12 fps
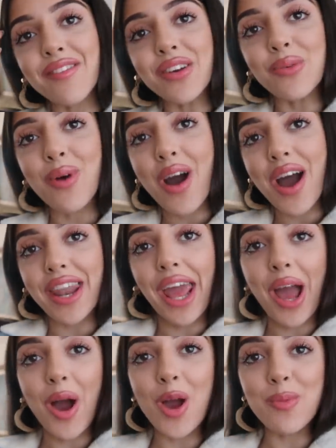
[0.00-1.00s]
everyone,
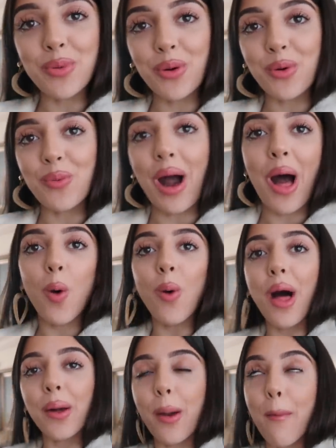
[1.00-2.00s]
I hope you're well.
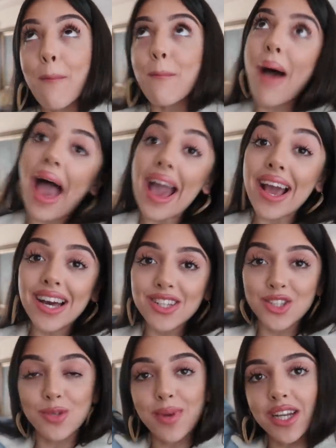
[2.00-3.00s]
Welcome back
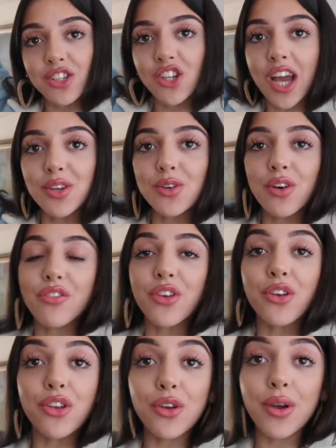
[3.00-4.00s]
to my channel, or if
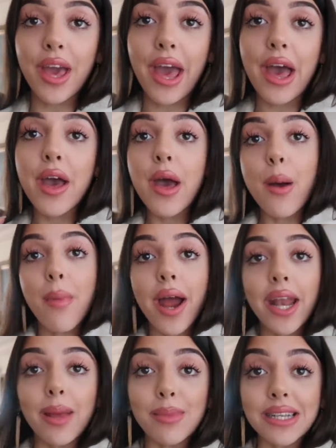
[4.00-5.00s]
you're new here,
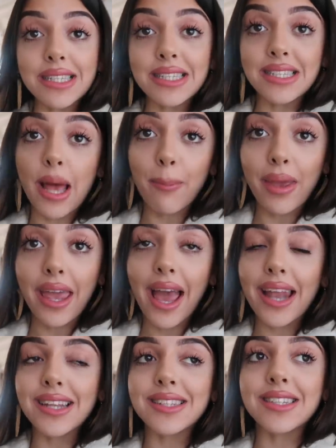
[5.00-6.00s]
my name is Seppi,
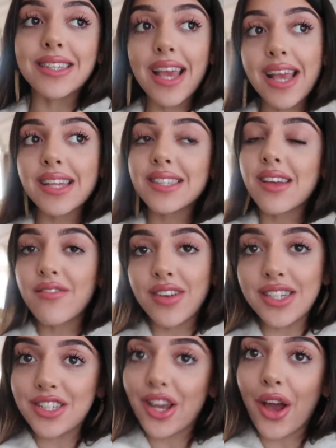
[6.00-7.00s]
and in today's
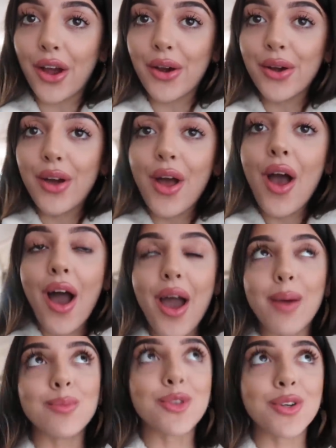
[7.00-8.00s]
video,
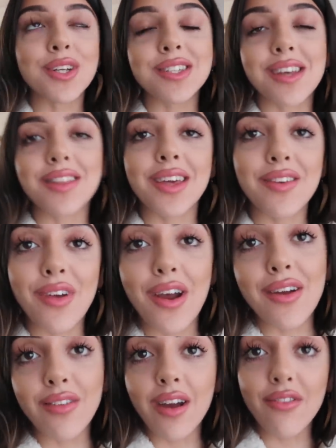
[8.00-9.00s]
I'm doing something
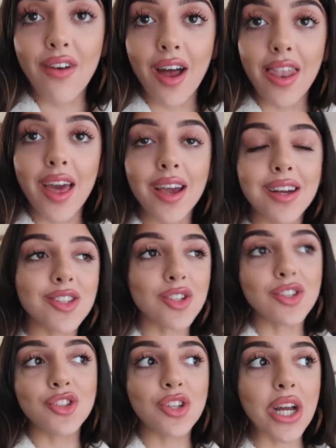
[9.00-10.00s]
very, very fun. Like I
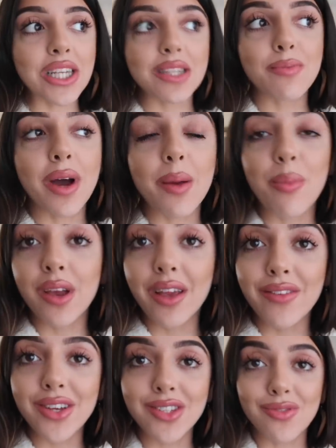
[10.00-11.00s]
told you guys in my
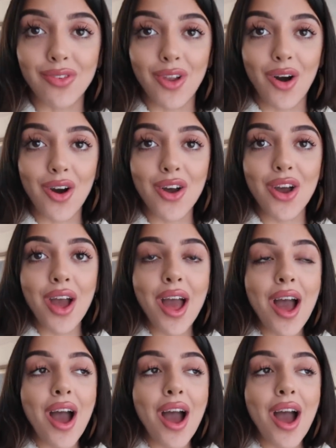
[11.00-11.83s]
previous vlog,